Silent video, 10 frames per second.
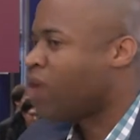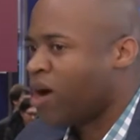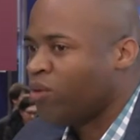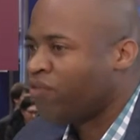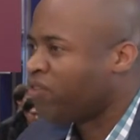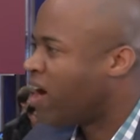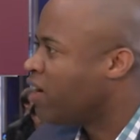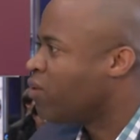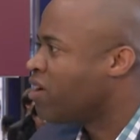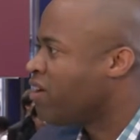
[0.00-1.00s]
I will fly
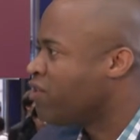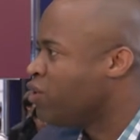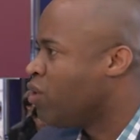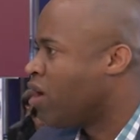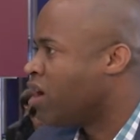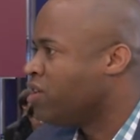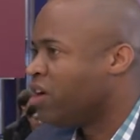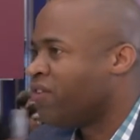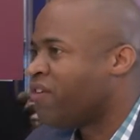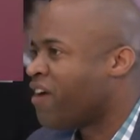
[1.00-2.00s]
to wherever you are. You
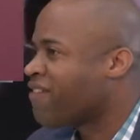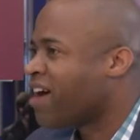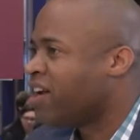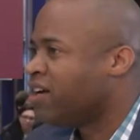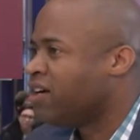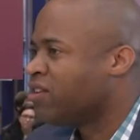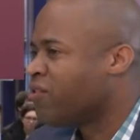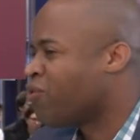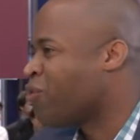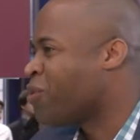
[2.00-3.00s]
know, if I've got
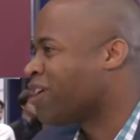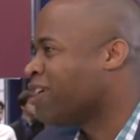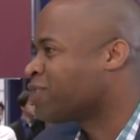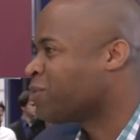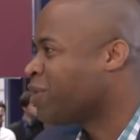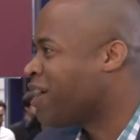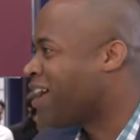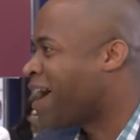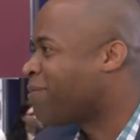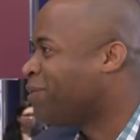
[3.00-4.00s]
one customer
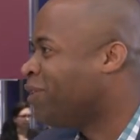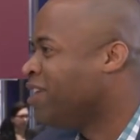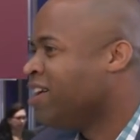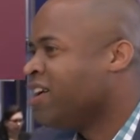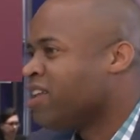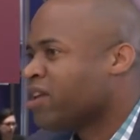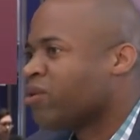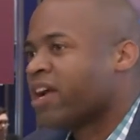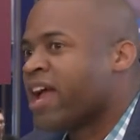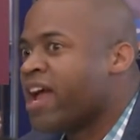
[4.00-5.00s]
at Apple, they
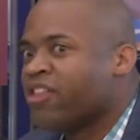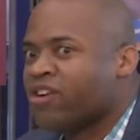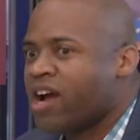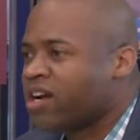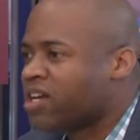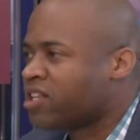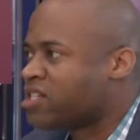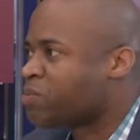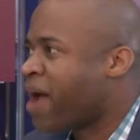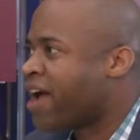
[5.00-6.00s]
were like, hey, they're not going to get
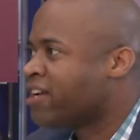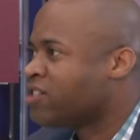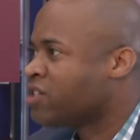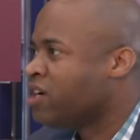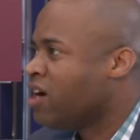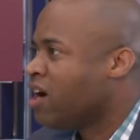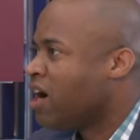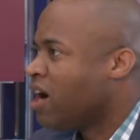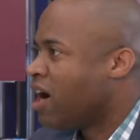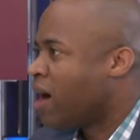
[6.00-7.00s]
this package.
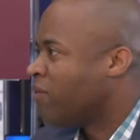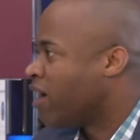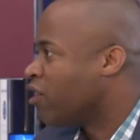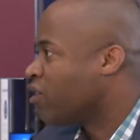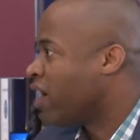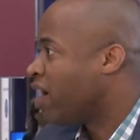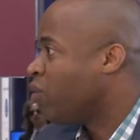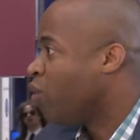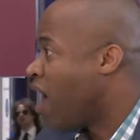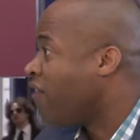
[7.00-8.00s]
I'm like, okay,
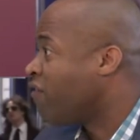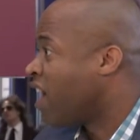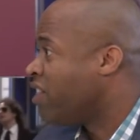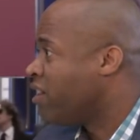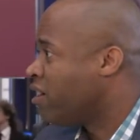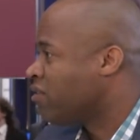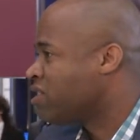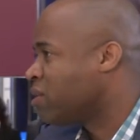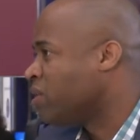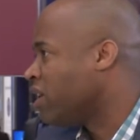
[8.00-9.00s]
well, I'll fly there.
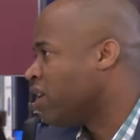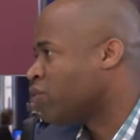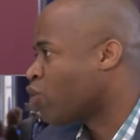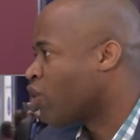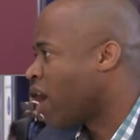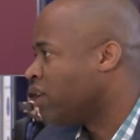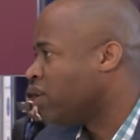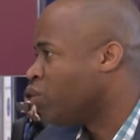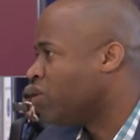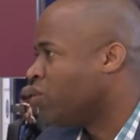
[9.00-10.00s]
Send me to Rhode
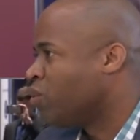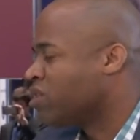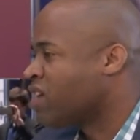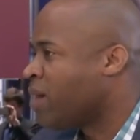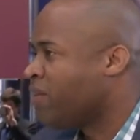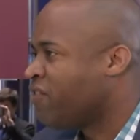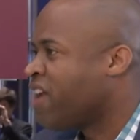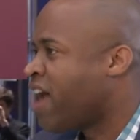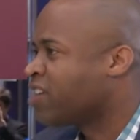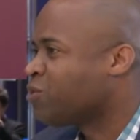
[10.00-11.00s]
Island. One time at
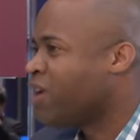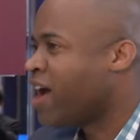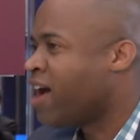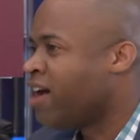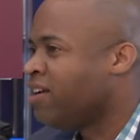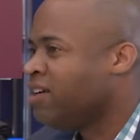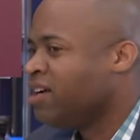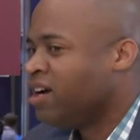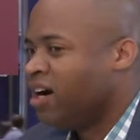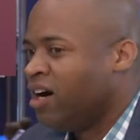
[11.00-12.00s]
Fanatics, we had
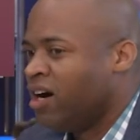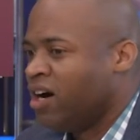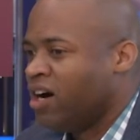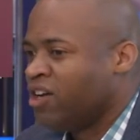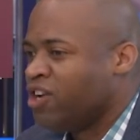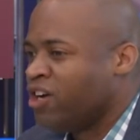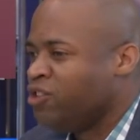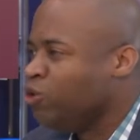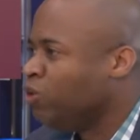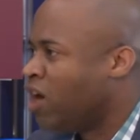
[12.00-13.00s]
a
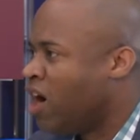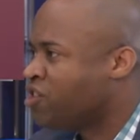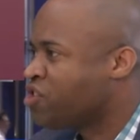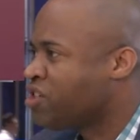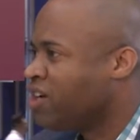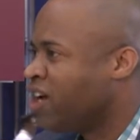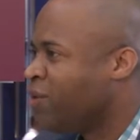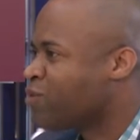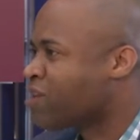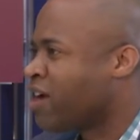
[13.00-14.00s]
new launch, and
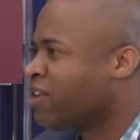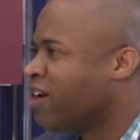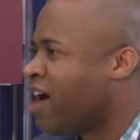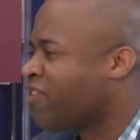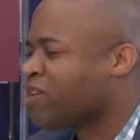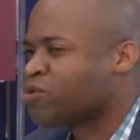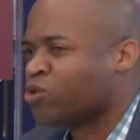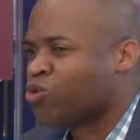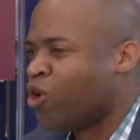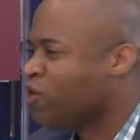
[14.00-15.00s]
it was like, I think it was the
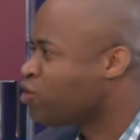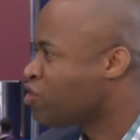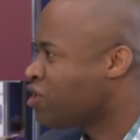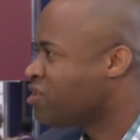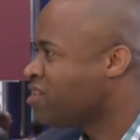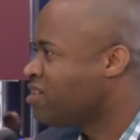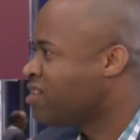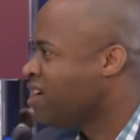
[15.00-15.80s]
Royals jerseys.